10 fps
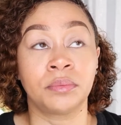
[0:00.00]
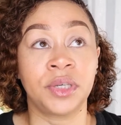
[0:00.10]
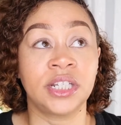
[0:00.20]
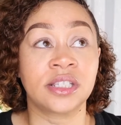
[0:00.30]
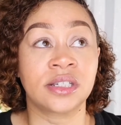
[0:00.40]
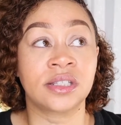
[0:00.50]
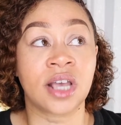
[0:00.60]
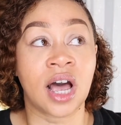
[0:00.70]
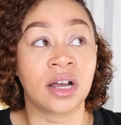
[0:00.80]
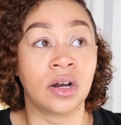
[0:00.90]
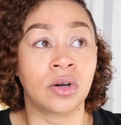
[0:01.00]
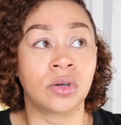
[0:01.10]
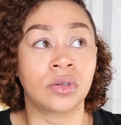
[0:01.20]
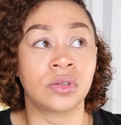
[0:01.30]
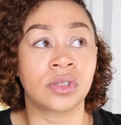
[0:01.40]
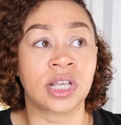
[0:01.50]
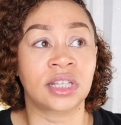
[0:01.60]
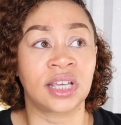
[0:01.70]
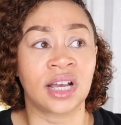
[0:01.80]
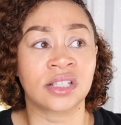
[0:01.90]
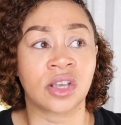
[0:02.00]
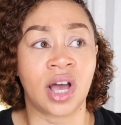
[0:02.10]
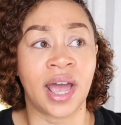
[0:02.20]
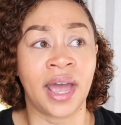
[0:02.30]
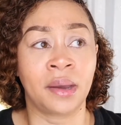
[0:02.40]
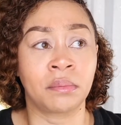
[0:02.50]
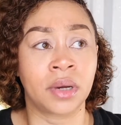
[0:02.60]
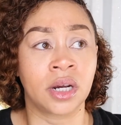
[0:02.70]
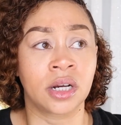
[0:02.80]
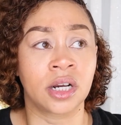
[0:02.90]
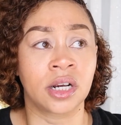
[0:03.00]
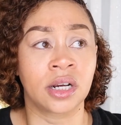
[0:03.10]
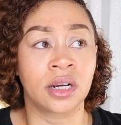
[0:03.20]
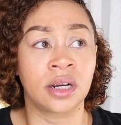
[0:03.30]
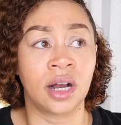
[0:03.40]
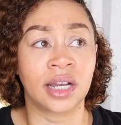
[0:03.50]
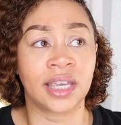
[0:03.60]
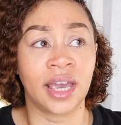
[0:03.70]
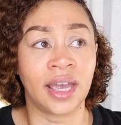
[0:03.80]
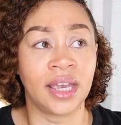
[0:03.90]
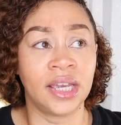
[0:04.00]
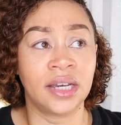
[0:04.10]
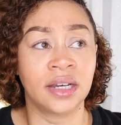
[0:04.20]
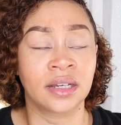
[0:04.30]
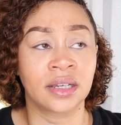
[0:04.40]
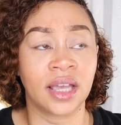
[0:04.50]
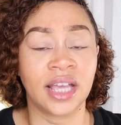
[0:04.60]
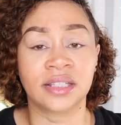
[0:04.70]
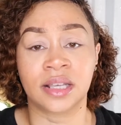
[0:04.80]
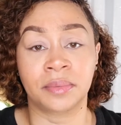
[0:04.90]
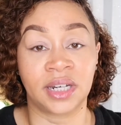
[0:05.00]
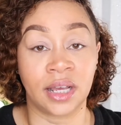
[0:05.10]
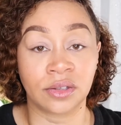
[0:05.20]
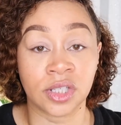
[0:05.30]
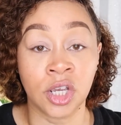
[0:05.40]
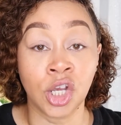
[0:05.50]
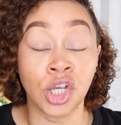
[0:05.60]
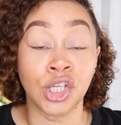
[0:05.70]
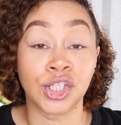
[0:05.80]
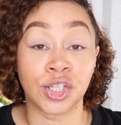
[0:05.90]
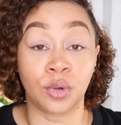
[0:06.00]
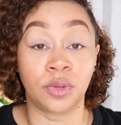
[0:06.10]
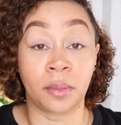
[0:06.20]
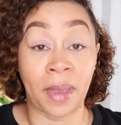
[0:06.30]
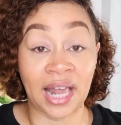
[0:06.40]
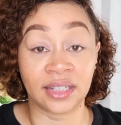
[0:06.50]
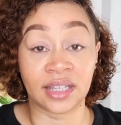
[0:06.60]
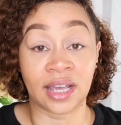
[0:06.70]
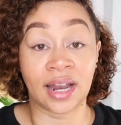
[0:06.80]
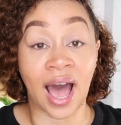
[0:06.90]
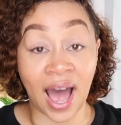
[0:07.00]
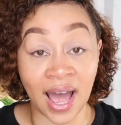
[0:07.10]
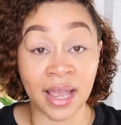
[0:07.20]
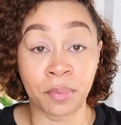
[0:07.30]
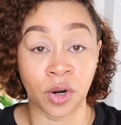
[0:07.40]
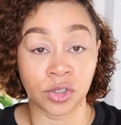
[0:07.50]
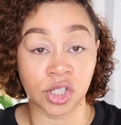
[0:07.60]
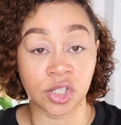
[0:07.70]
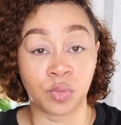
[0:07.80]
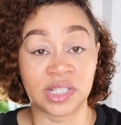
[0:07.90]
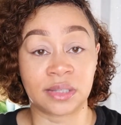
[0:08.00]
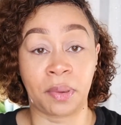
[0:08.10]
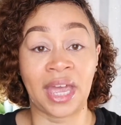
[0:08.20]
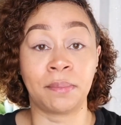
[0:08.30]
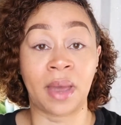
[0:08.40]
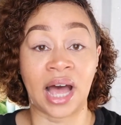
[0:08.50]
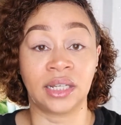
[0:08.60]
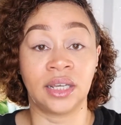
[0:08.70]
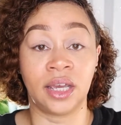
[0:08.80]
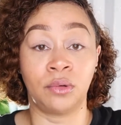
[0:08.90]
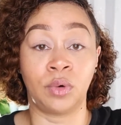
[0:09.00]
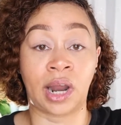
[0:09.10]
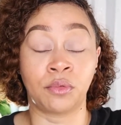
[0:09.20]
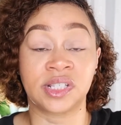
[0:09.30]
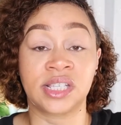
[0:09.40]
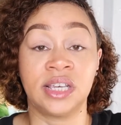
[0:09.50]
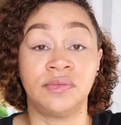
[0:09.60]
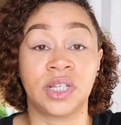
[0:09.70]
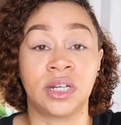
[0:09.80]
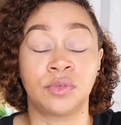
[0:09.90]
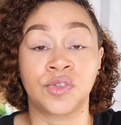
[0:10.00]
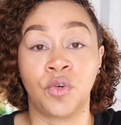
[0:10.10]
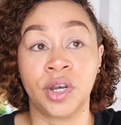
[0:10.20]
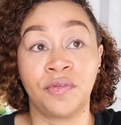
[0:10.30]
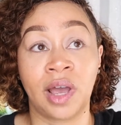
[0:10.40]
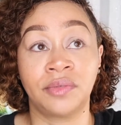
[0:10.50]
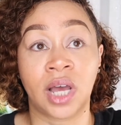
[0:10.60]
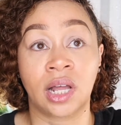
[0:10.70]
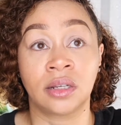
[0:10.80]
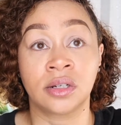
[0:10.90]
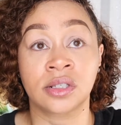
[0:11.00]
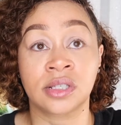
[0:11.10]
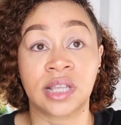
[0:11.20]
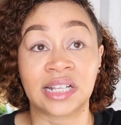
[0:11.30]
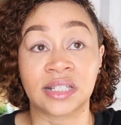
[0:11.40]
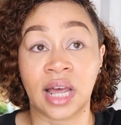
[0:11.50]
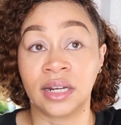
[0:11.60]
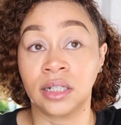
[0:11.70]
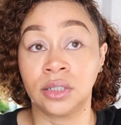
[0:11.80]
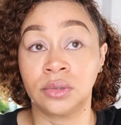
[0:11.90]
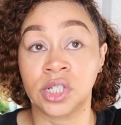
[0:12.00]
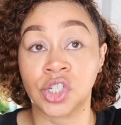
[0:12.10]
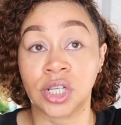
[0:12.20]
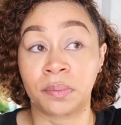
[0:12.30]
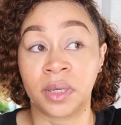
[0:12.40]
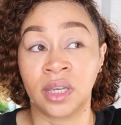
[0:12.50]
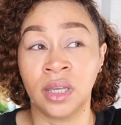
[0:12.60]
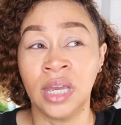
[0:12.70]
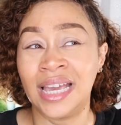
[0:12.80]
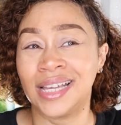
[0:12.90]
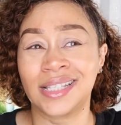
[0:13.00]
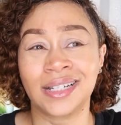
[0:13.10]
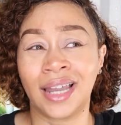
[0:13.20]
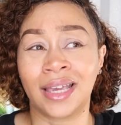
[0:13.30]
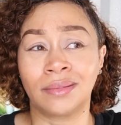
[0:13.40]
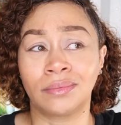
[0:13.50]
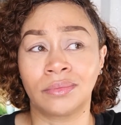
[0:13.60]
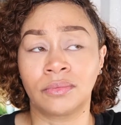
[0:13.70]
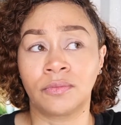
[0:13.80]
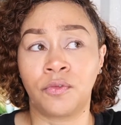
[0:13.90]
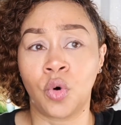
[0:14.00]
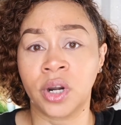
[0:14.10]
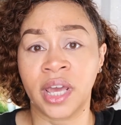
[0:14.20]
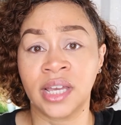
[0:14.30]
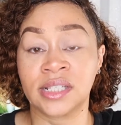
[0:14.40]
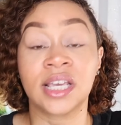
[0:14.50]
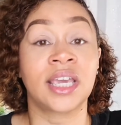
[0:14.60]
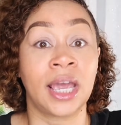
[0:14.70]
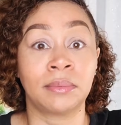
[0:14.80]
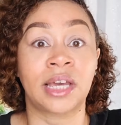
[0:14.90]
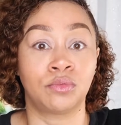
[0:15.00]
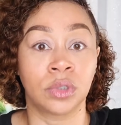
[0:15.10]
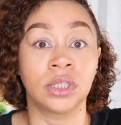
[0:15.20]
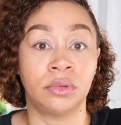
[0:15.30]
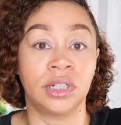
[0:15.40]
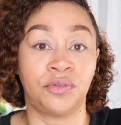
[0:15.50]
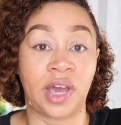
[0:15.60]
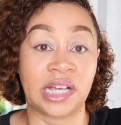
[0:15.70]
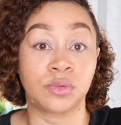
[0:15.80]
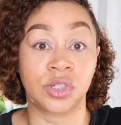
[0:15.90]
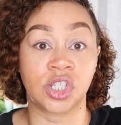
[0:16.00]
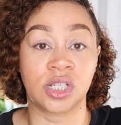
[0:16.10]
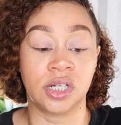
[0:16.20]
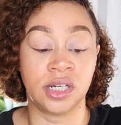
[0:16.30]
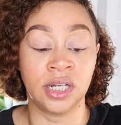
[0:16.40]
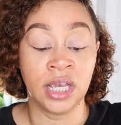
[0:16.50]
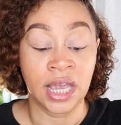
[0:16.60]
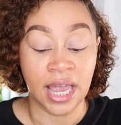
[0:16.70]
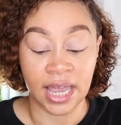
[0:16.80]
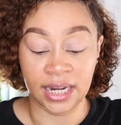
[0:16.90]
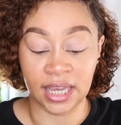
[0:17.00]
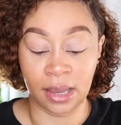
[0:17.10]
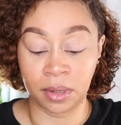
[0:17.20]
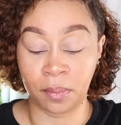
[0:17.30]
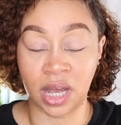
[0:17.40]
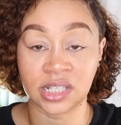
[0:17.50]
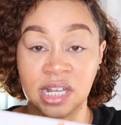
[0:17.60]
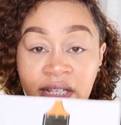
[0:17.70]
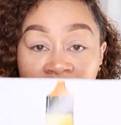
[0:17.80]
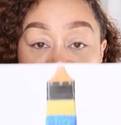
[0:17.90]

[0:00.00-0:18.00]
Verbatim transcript: Pizza, tacos, I think I saw a hamburger, a cake, and something else. So the palette that I purchased was the paint palette and when I received it, it was $45. That's not including shipping. It took like four days. It came like really, really fast, which is good. And it came in a box like